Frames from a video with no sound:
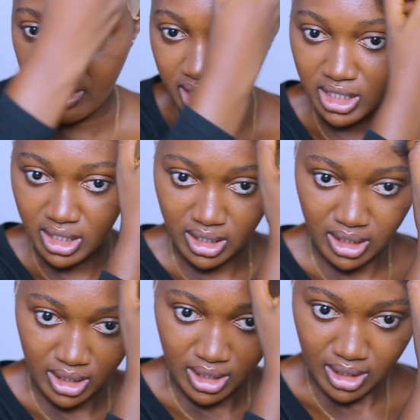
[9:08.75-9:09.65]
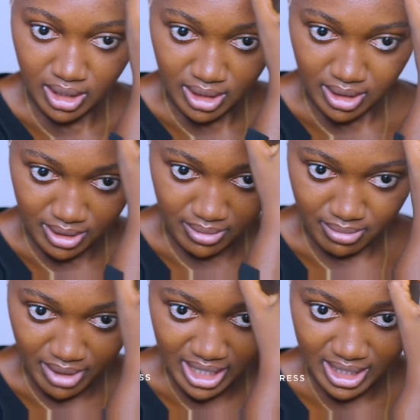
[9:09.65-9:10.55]
match
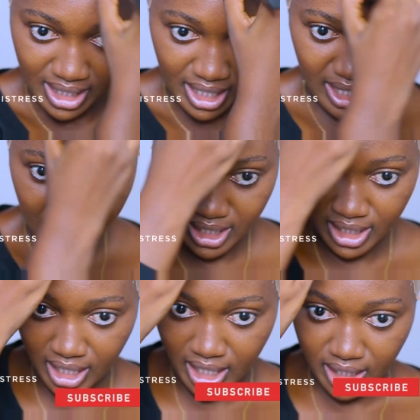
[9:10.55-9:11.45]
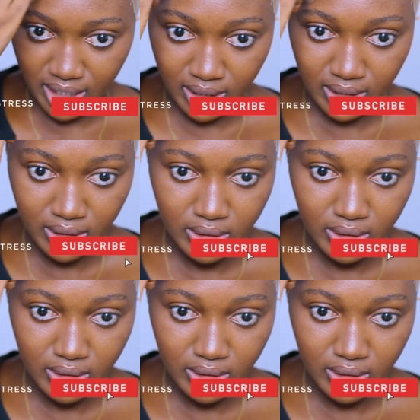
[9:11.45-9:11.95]
my skin, and